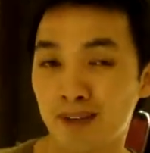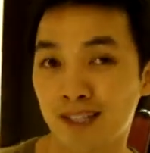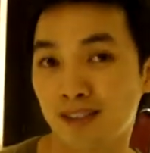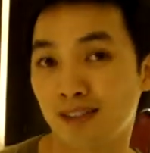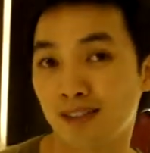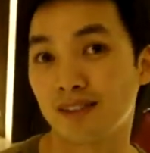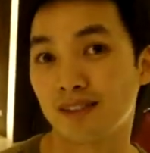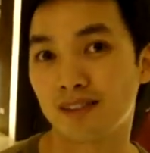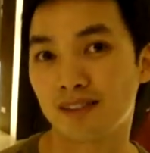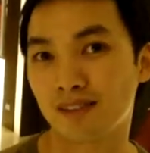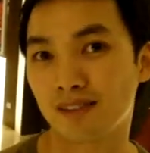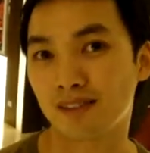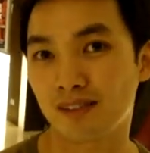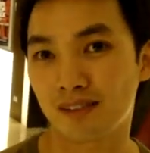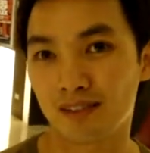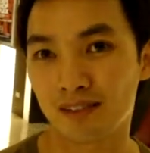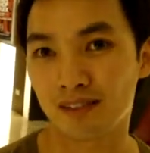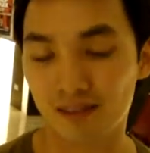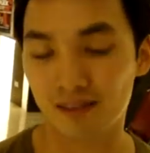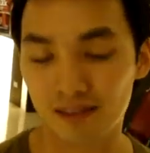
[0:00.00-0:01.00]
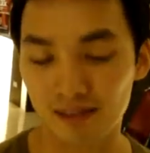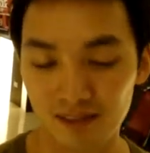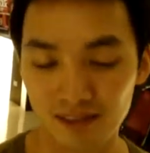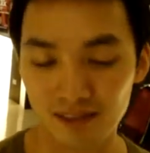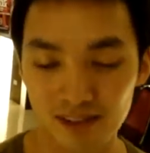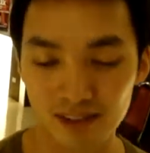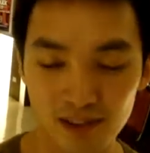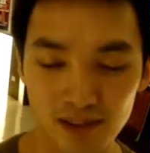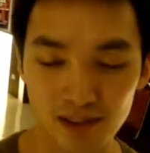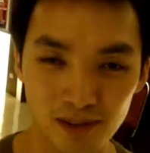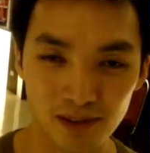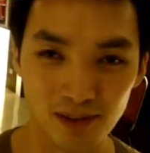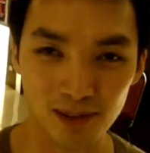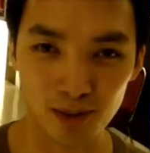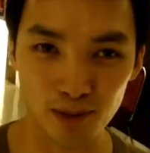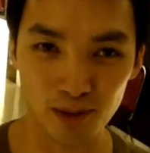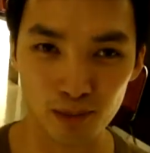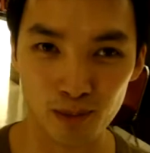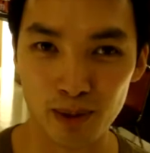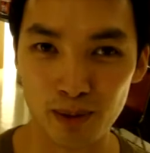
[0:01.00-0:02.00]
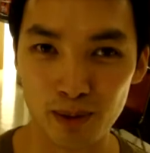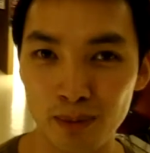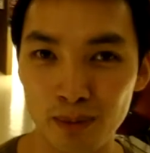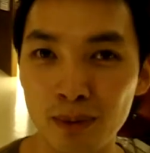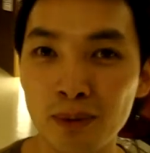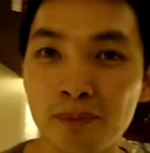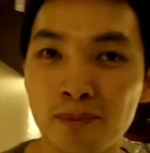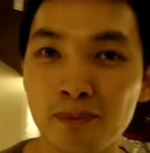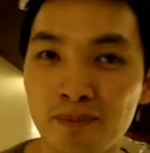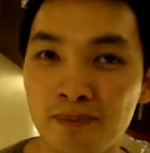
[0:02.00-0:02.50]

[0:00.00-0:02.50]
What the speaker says: Mendes. Those people.